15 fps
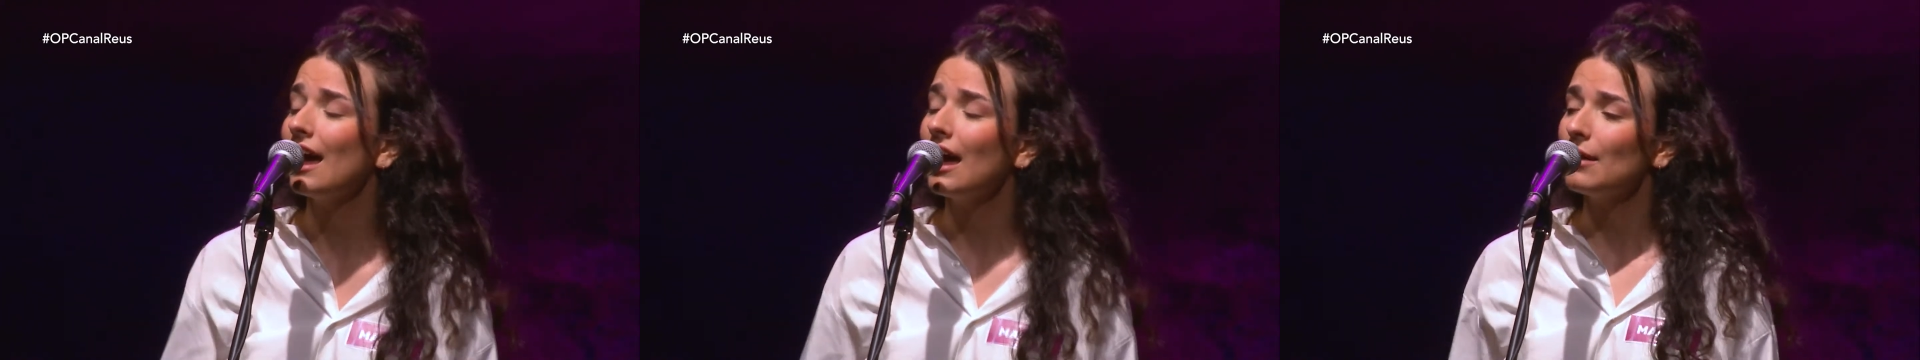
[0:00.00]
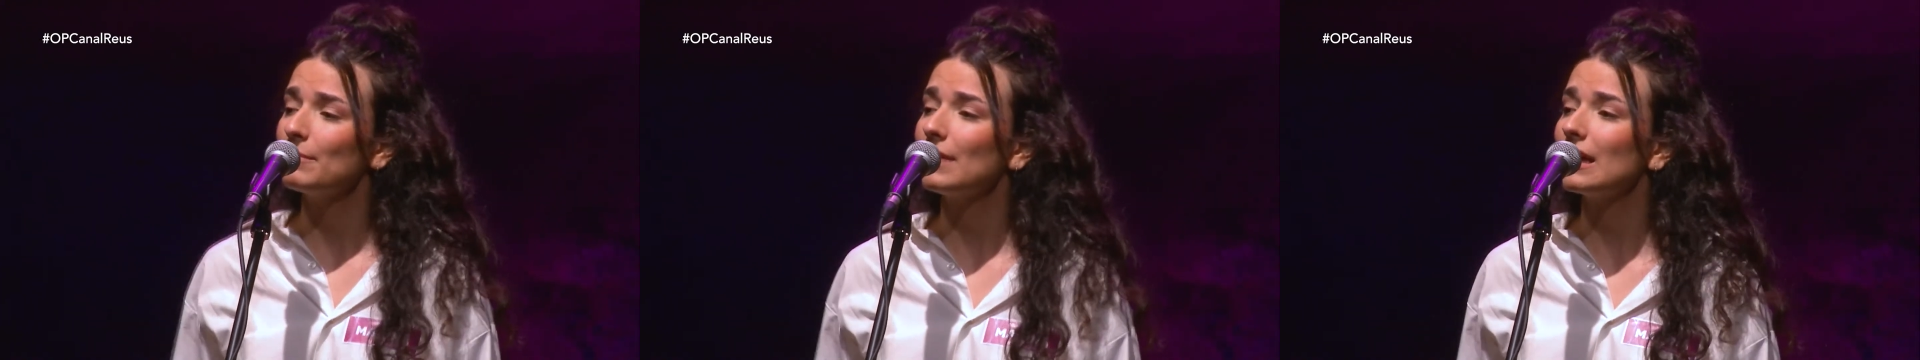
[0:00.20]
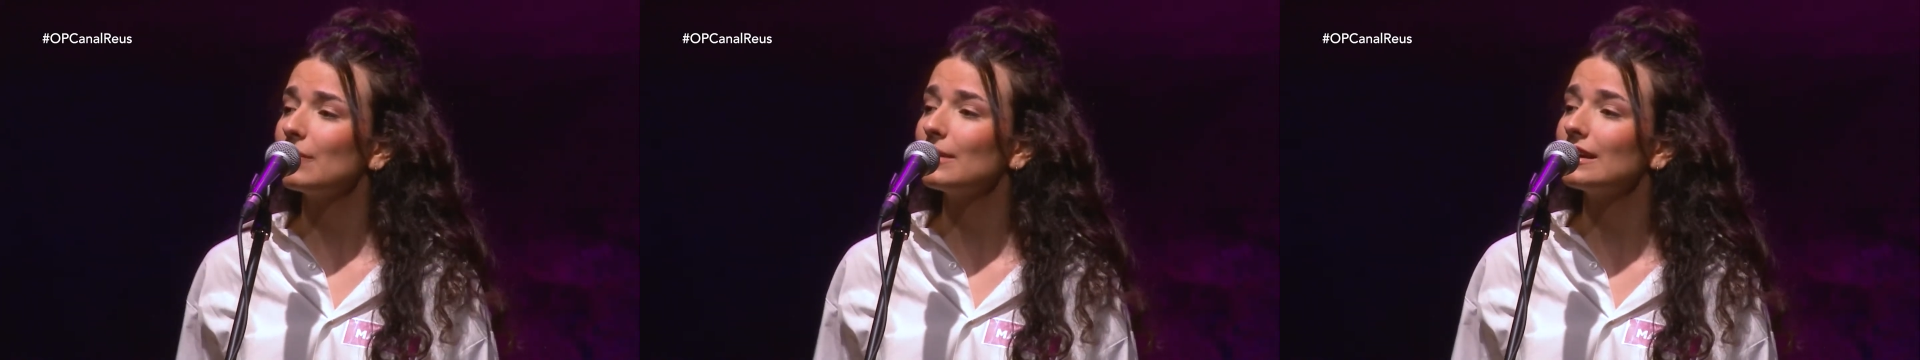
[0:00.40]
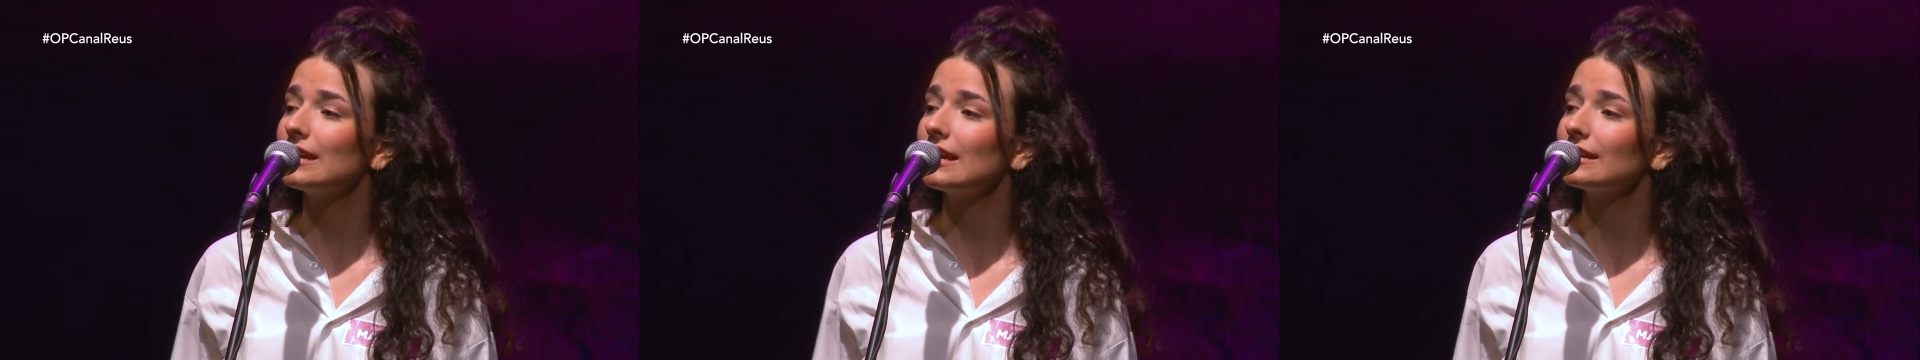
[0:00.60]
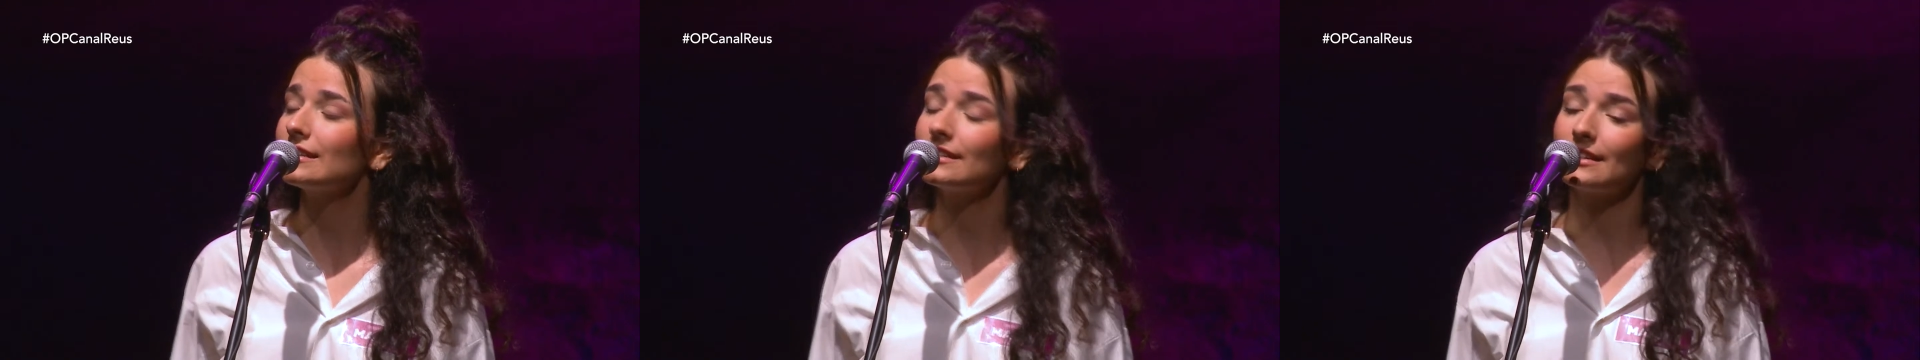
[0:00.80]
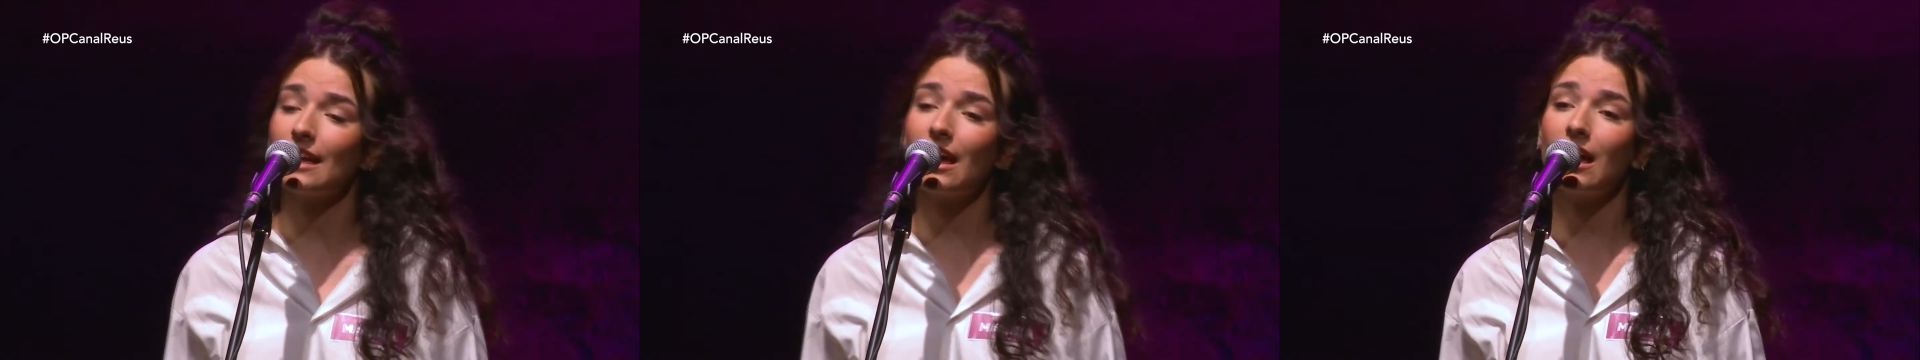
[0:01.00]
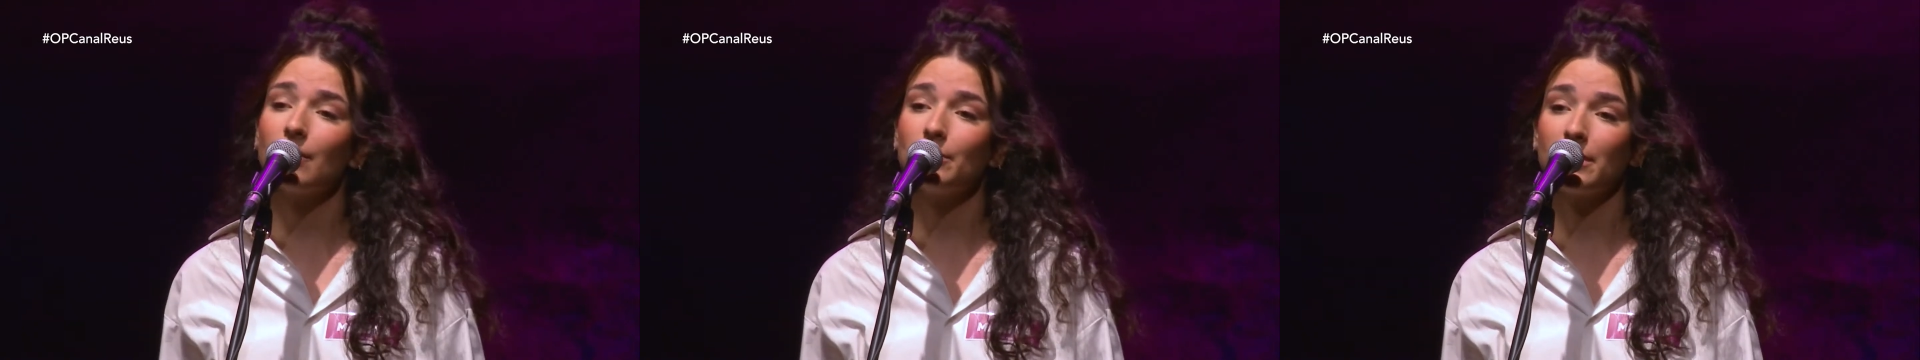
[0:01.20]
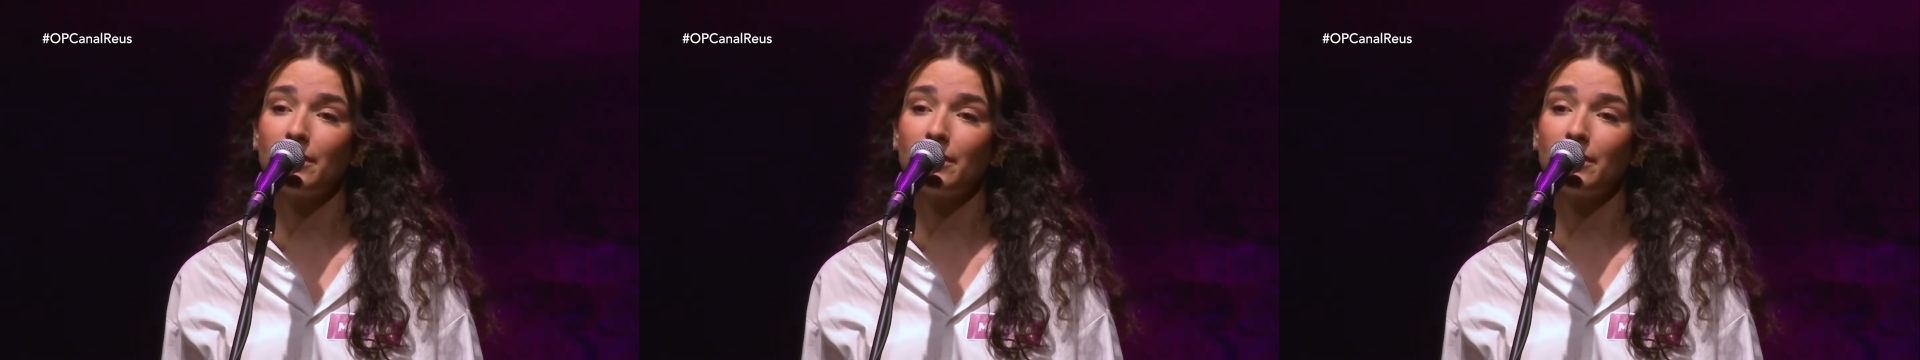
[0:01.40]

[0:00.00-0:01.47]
Maybe next time he'll